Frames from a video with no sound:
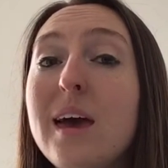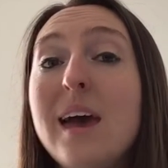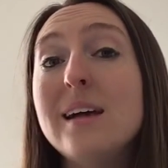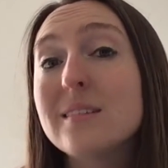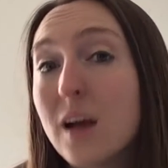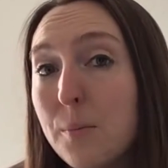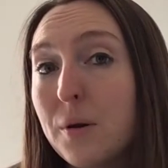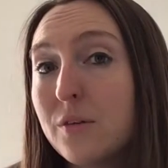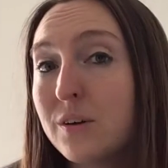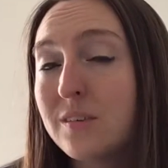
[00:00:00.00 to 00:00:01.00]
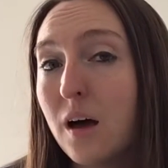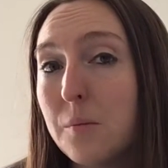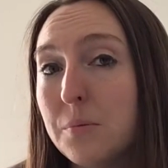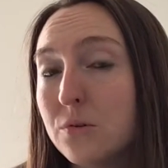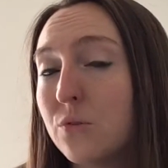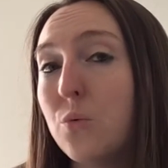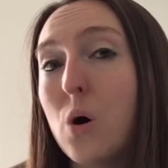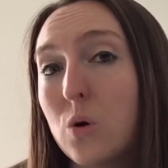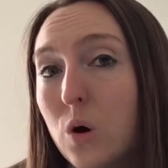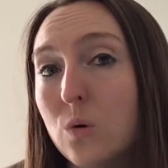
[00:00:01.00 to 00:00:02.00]
Here's a couple of examples of
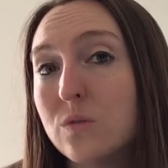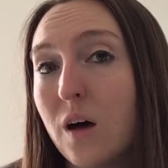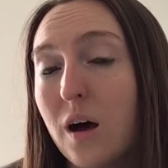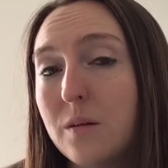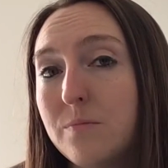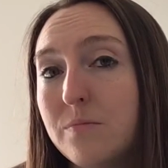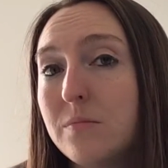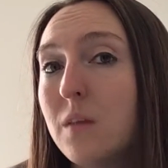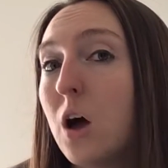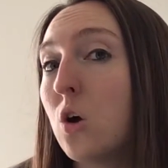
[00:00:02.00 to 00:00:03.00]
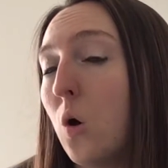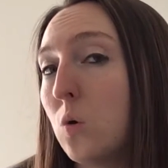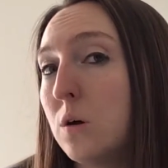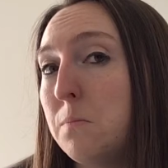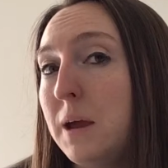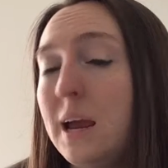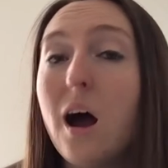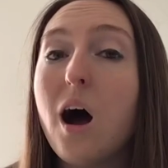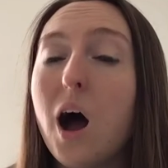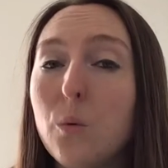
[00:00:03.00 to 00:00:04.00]
what goals are. A goal could be,
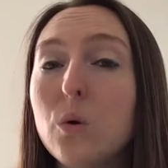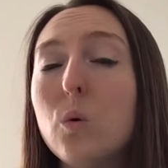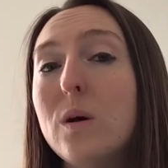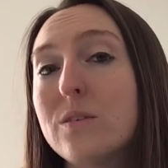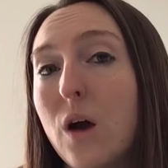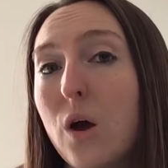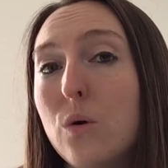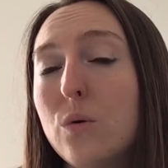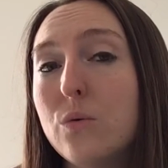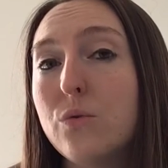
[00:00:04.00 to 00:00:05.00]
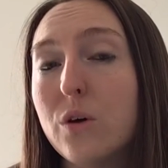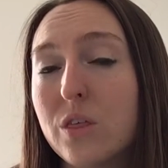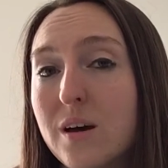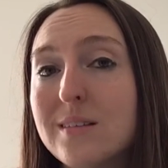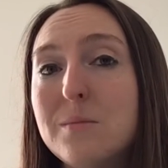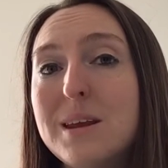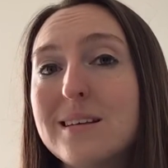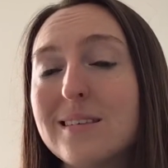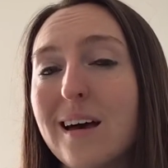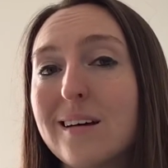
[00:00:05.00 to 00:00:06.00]
I will always go for a 30-minute
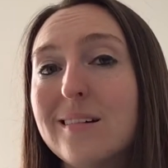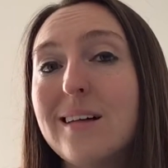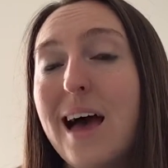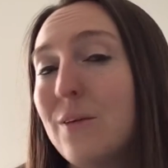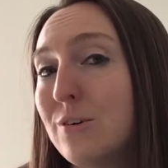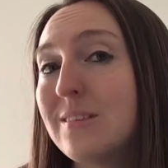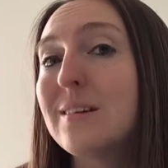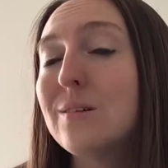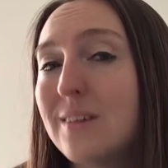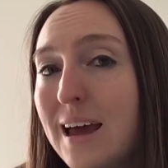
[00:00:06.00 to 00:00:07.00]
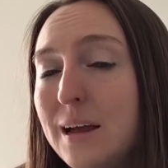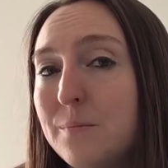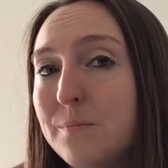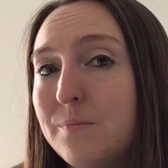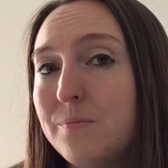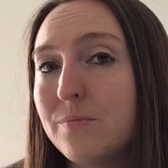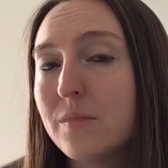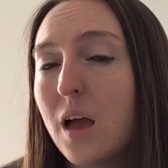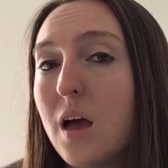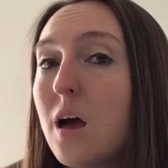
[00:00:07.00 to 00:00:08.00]
cycle every single day.
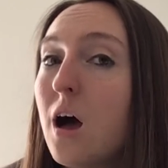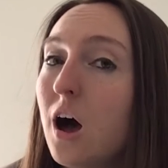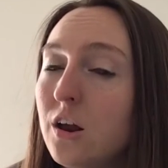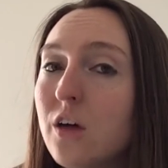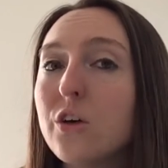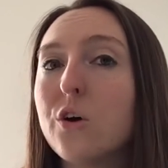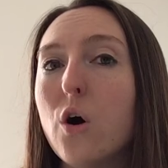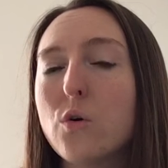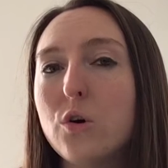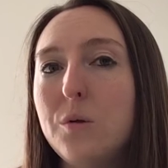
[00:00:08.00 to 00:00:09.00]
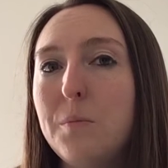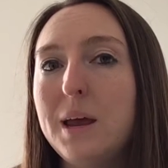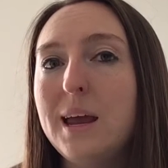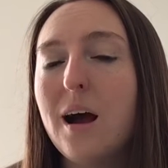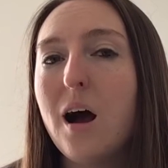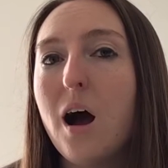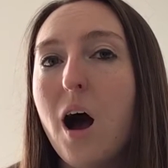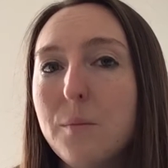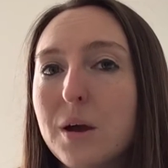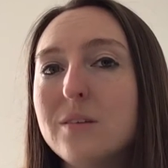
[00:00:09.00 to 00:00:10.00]
Another goal could be,
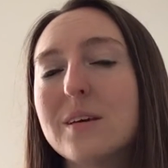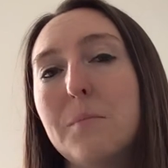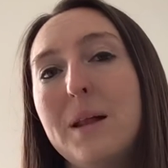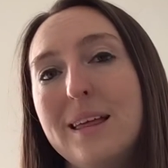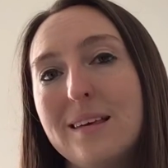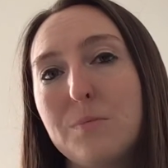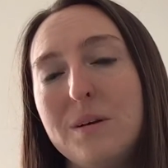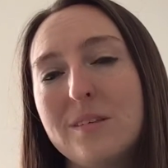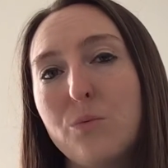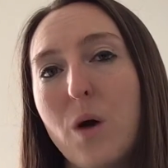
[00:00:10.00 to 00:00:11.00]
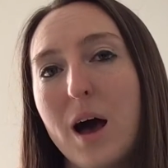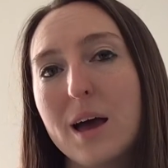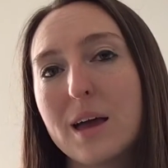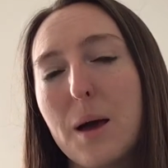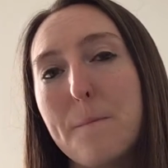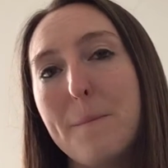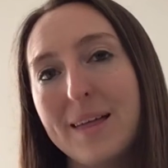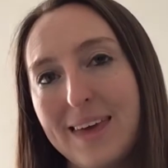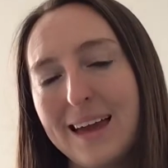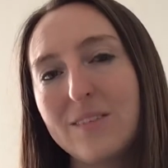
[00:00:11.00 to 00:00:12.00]
I'm going to complete this piece of work by
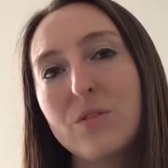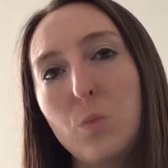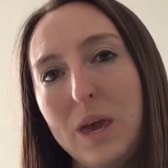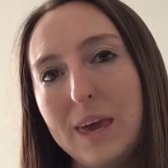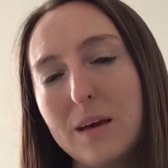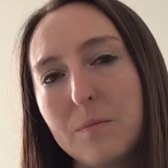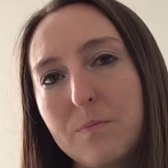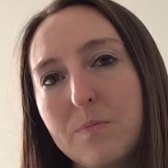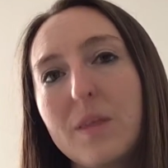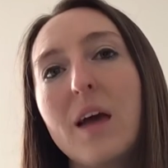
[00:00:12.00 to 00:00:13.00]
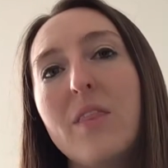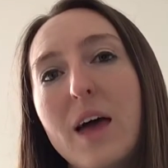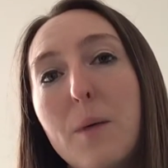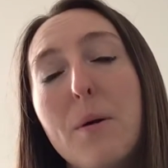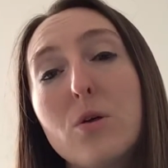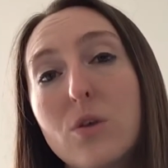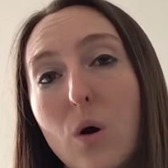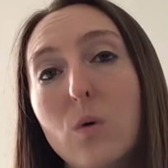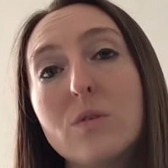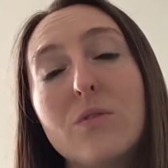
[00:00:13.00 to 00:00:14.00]
the end of the week. They are both
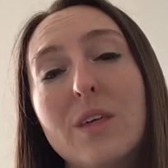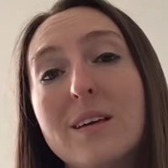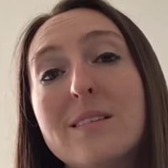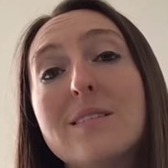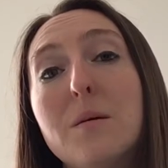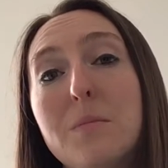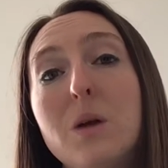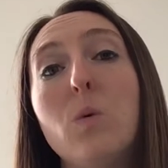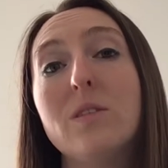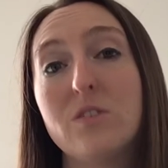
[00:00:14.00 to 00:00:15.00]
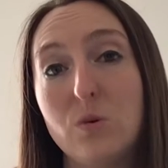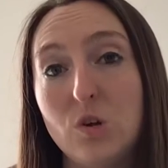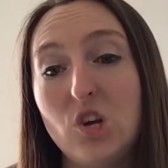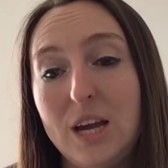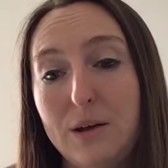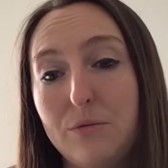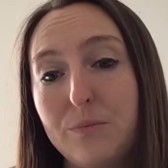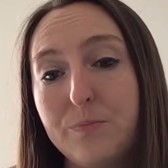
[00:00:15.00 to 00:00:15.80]
goals of things that somebody wants to achieve.